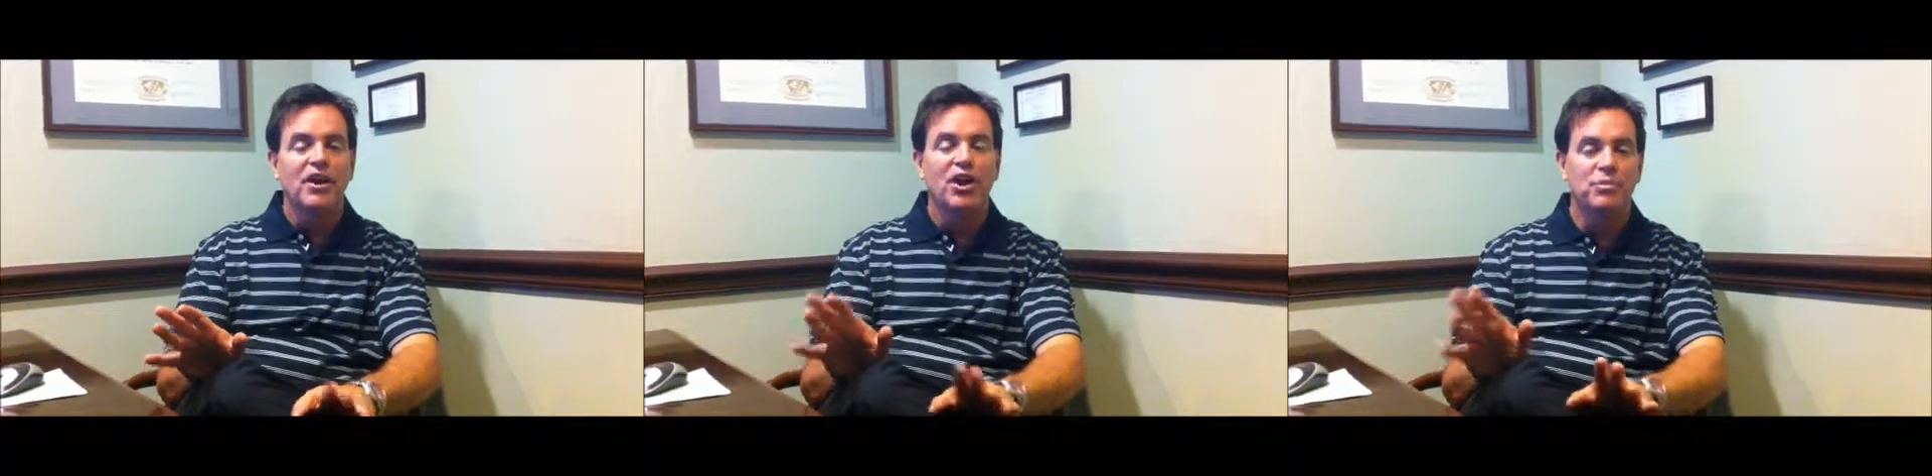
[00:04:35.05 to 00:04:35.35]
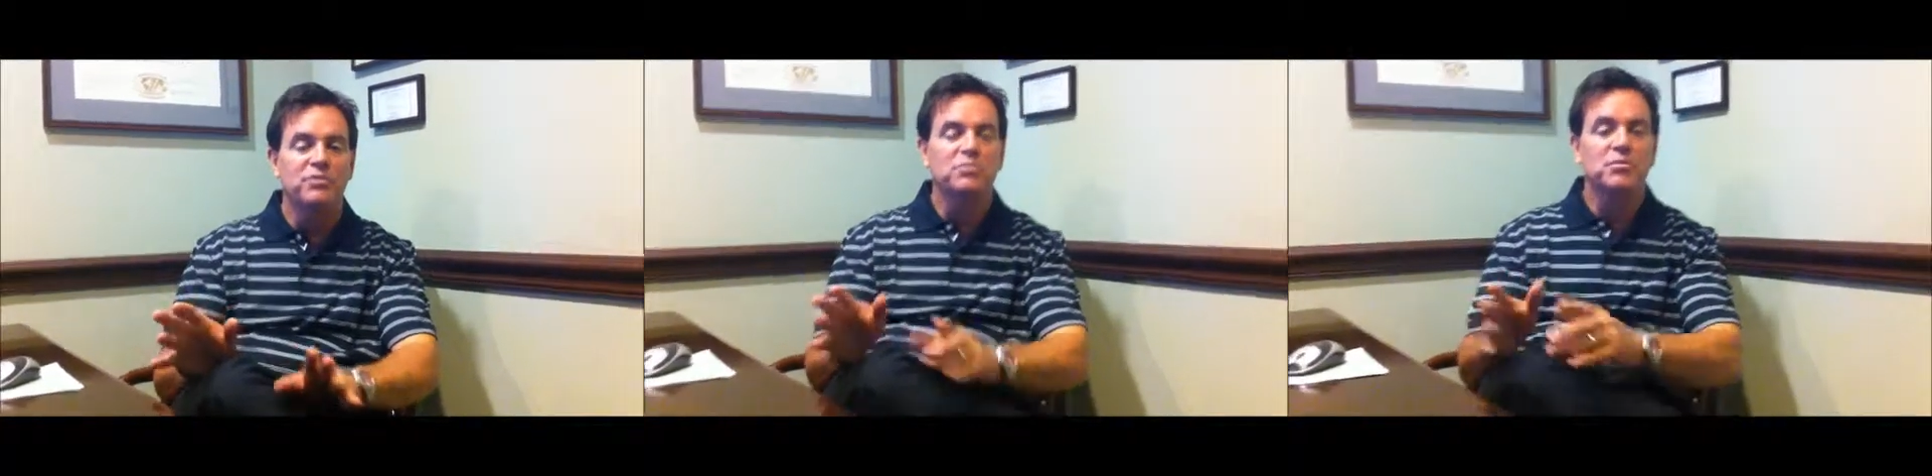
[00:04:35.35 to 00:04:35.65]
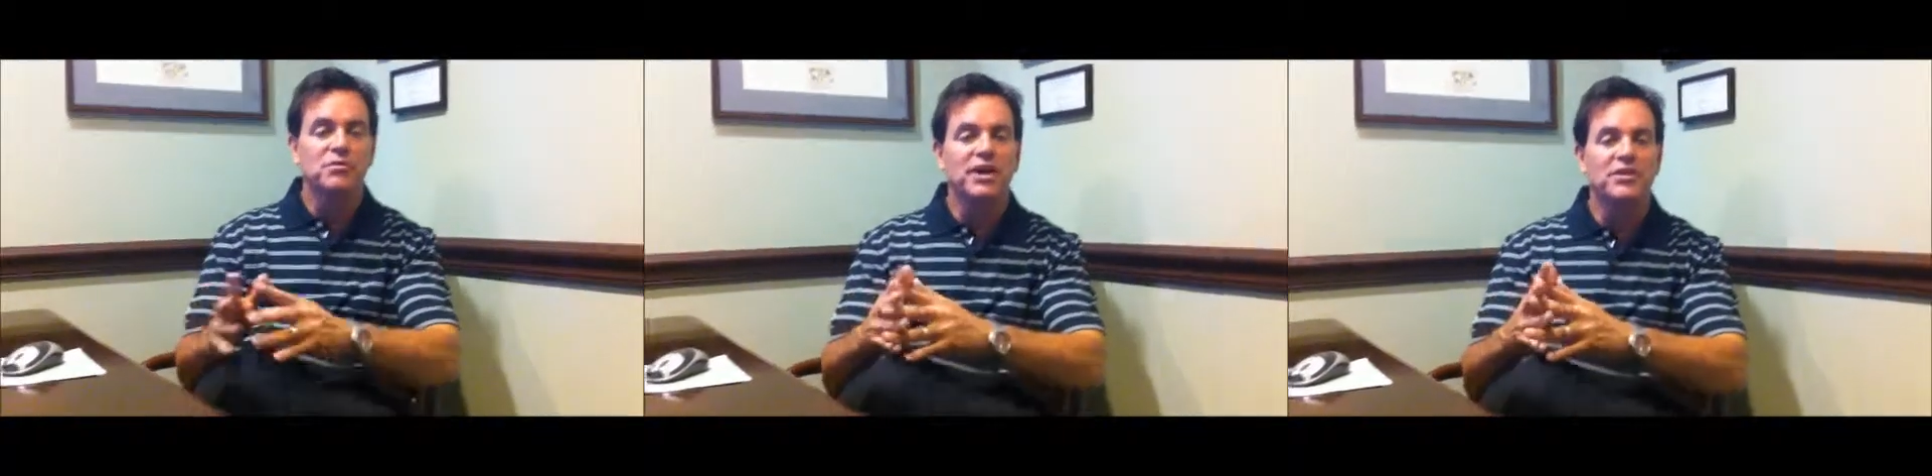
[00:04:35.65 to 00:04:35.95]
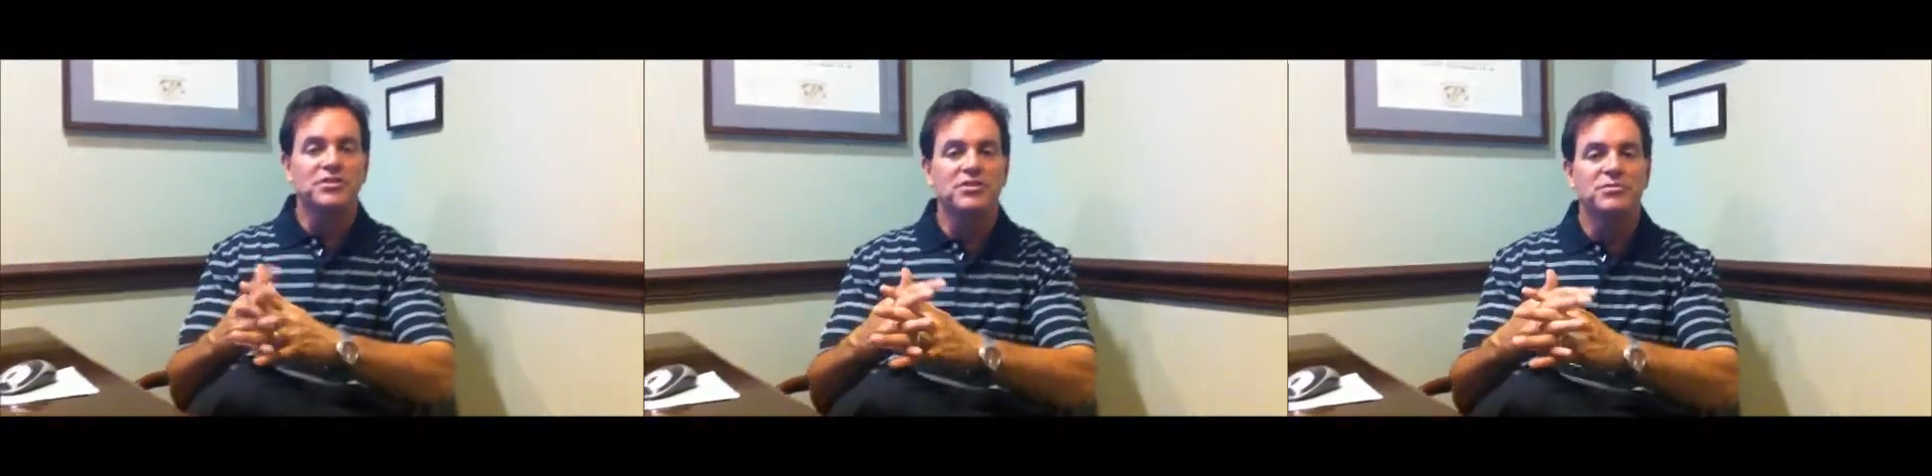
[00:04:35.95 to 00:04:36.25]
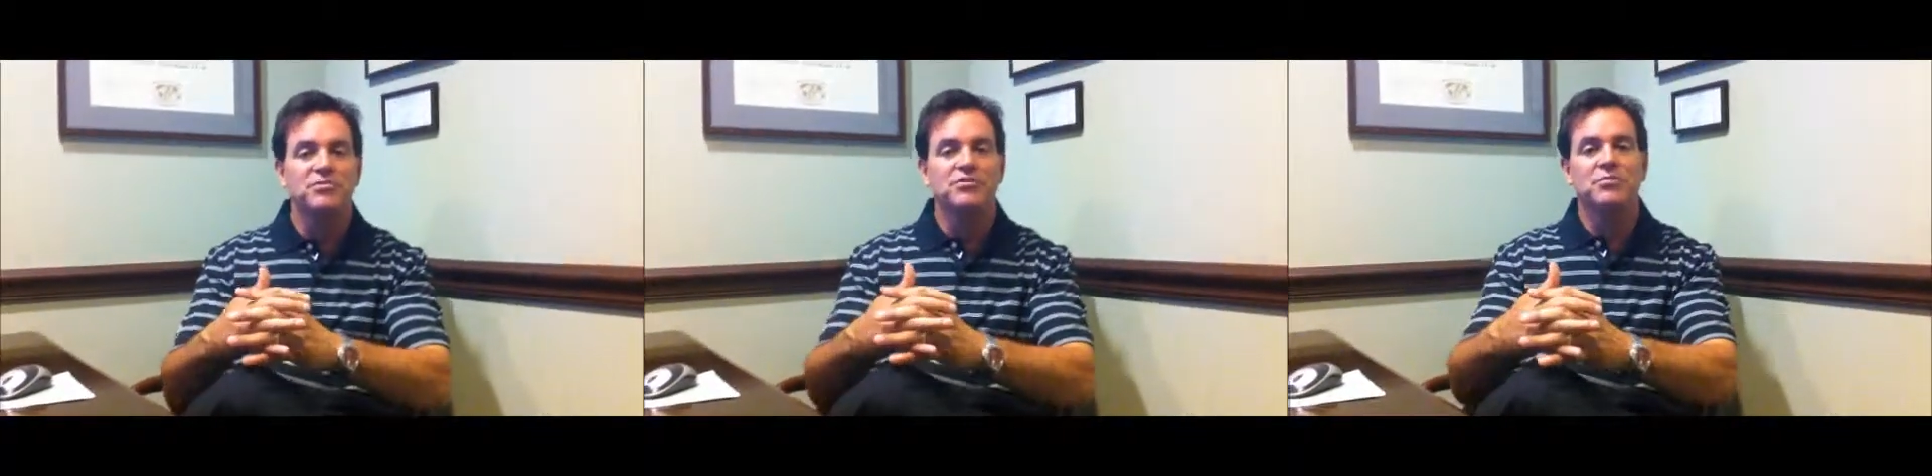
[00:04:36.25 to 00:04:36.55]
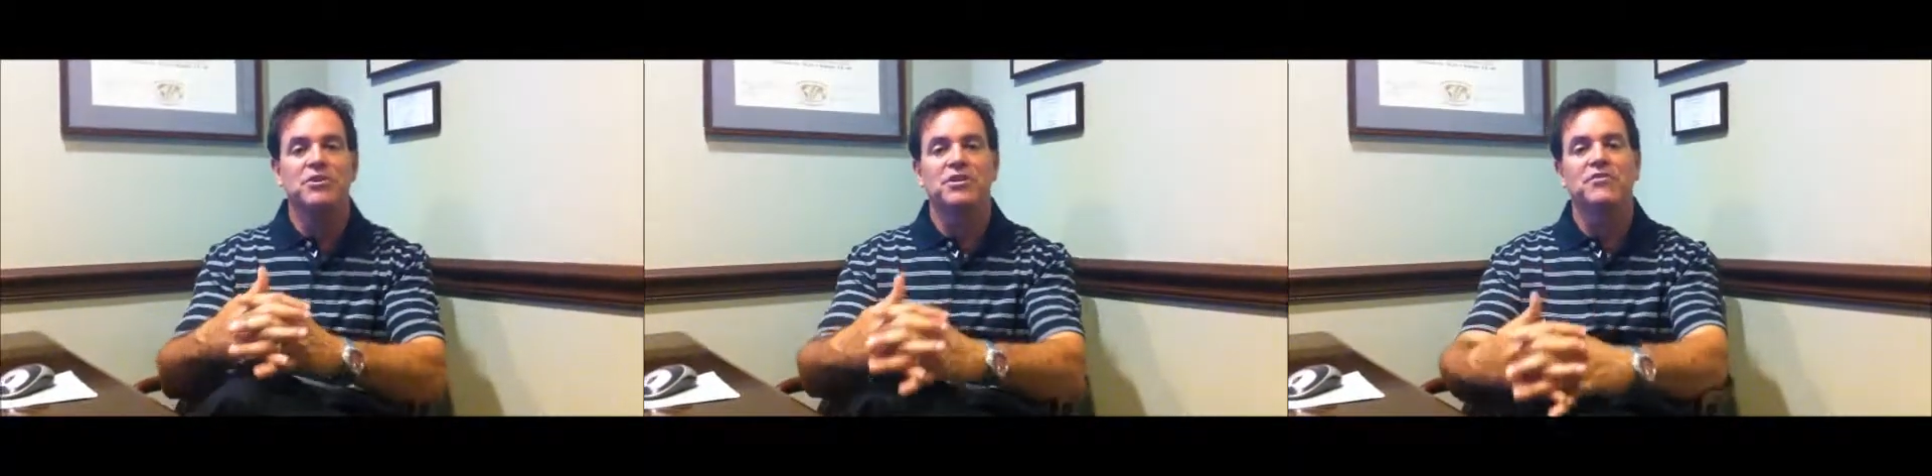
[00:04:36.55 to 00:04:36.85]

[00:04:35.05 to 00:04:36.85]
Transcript: Hope this provides you some good